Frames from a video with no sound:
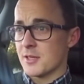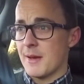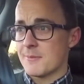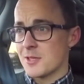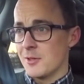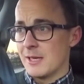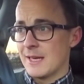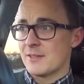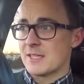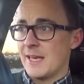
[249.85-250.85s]
I'm absolutely
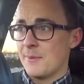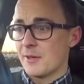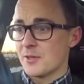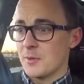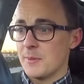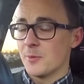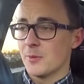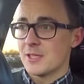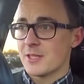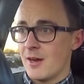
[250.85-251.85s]
devastated because we bought this